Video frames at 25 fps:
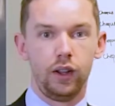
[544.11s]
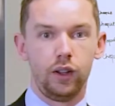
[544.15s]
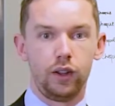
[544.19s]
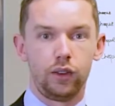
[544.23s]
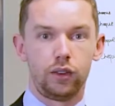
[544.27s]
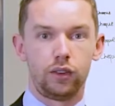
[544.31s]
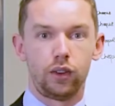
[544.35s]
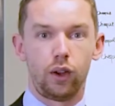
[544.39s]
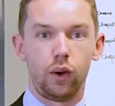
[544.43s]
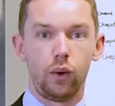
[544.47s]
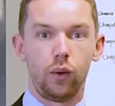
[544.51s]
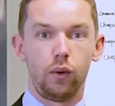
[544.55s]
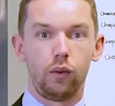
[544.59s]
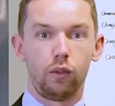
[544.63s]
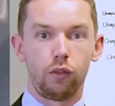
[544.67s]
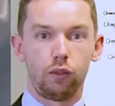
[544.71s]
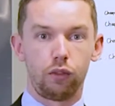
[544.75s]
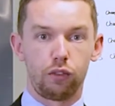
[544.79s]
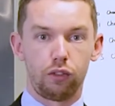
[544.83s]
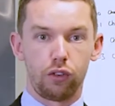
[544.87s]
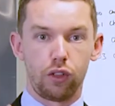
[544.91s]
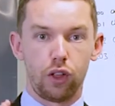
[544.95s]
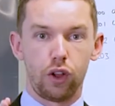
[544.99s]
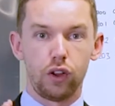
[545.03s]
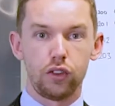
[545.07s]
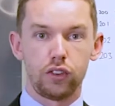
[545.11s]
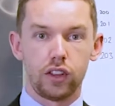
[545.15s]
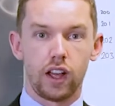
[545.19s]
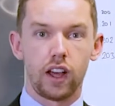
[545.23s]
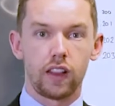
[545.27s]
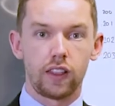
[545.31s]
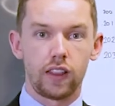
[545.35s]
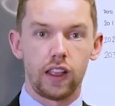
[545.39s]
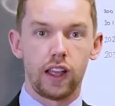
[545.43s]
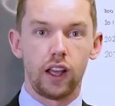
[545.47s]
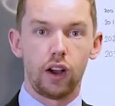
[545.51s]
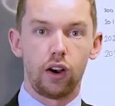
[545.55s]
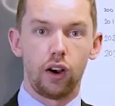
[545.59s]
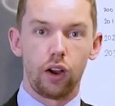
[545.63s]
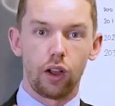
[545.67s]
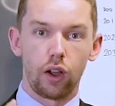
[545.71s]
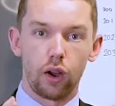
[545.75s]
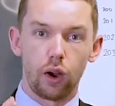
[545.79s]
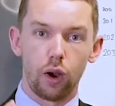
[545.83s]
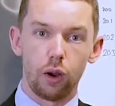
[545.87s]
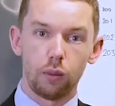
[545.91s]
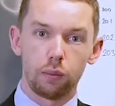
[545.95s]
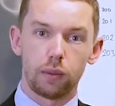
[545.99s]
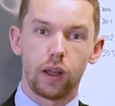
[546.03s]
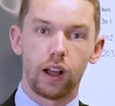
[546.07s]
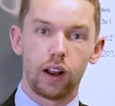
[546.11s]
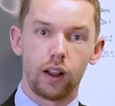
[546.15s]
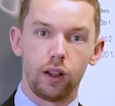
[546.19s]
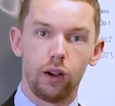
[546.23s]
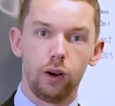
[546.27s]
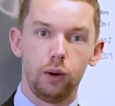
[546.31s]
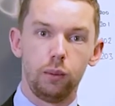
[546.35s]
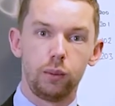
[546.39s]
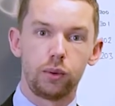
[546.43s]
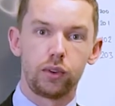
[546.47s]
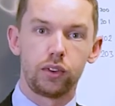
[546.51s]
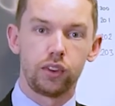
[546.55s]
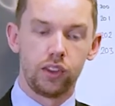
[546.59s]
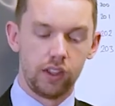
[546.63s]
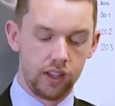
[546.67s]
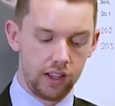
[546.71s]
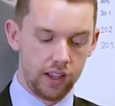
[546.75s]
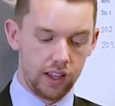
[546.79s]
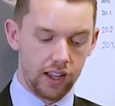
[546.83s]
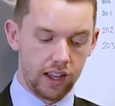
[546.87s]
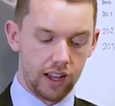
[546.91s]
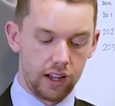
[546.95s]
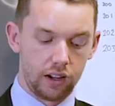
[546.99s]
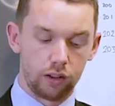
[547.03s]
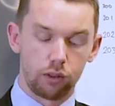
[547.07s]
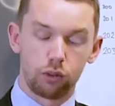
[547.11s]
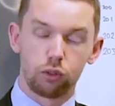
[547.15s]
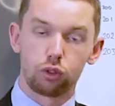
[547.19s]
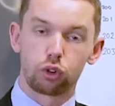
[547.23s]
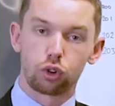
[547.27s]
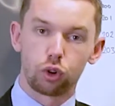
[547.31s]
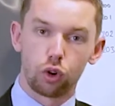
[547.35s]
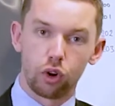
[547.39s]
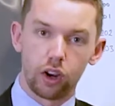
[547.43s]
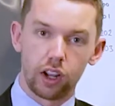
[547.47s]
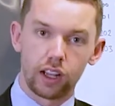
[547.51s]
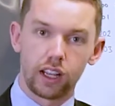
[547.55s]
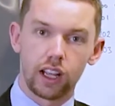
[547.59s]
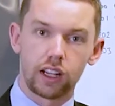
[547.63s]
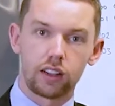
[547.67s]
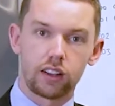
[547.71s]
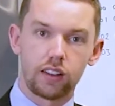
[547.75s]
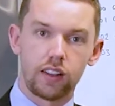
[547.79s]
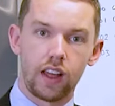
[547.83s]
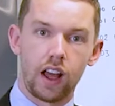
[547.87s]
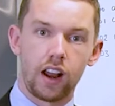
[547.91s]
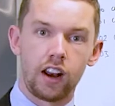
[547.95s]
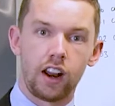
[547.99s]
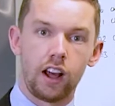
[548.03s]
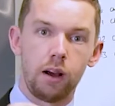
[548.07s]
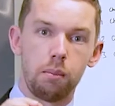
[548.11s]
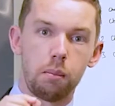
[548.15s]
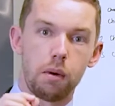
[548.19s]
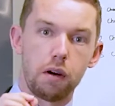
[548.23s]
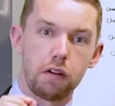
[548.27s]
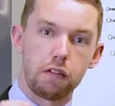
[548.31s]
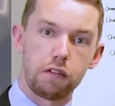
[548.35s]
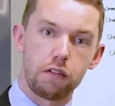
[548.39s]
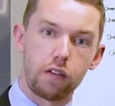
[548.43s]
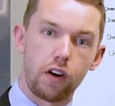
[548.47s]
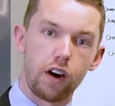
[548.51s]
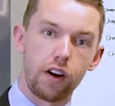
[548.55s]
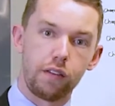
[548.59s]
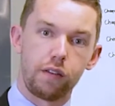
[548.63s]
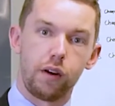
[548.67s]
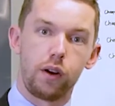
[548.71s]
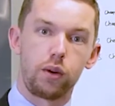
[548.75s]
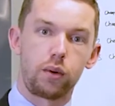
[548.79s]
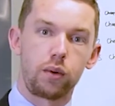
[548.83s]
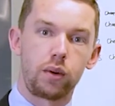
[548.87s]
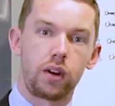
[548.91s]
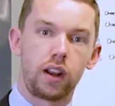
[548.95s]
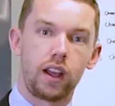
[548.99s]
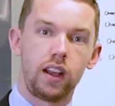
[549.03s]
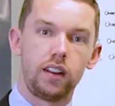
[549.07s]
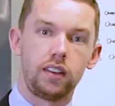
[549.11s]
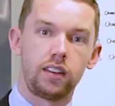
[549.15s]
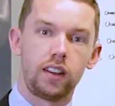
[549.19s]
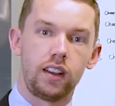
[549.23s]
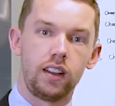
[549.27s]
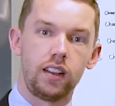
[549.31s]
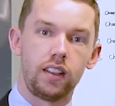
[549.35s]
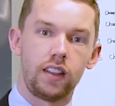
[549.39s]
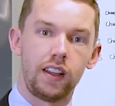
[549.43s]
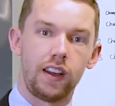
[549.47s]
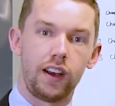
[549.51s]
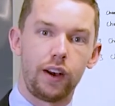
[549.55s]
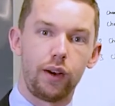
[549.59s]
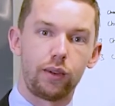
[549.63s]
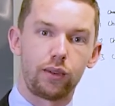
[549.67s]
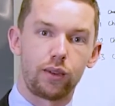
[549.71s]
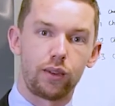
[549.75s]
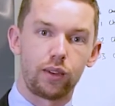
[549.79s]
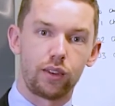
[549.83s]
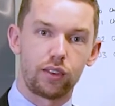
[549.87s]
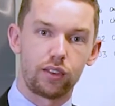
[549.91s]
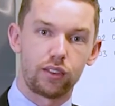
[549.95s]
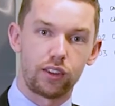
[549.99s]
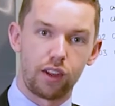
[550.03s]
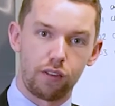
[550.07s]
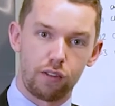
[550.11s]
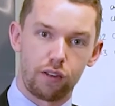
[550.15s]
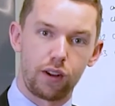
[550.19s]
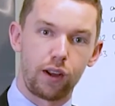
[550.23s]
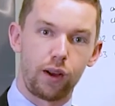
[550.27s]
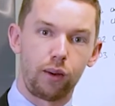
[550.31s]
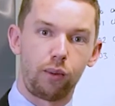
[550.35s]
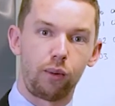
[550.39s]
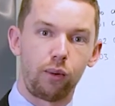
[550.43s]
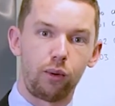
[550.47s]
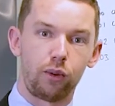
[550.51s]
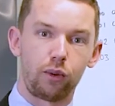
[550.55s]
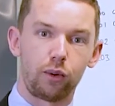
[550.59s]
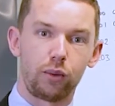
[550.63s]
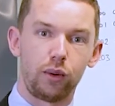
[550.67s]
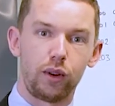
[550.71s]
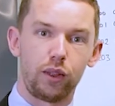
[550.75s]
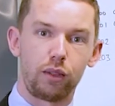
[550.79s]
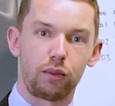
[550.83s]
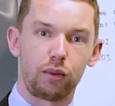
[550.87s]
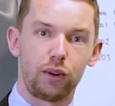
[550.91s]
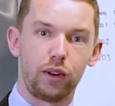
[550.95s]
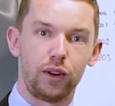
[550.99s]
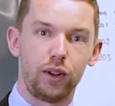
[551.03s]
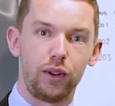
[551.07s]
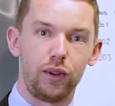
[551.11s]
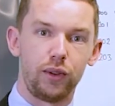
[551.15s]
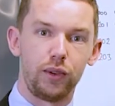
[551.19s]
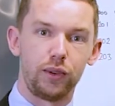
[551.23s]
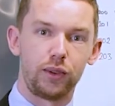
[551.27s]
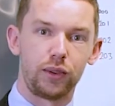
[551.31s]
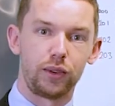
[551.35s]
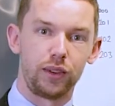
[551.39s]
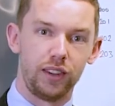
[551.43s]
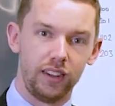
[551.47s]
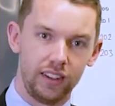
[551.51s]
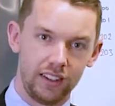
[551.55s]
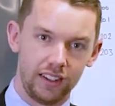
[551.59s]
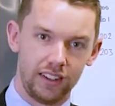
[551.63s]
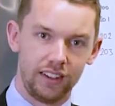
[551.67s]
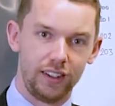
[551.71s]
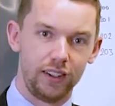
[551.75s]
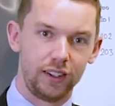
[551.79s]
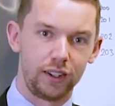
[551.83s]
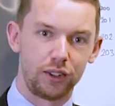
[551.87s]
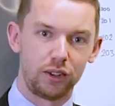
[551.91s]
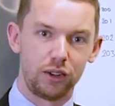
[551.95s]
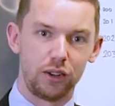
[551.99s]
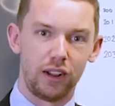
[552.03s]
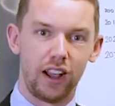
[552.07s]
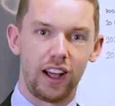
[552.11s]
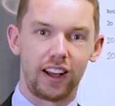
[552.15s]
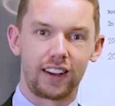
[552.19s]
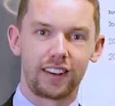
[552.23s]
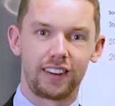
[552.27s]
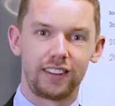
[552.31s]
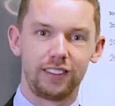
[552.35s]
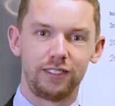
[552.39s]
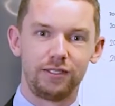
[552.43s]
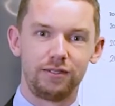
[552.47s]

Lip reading: So for those out there, I hope that helps and try and get to that number, $518,723. Good luck.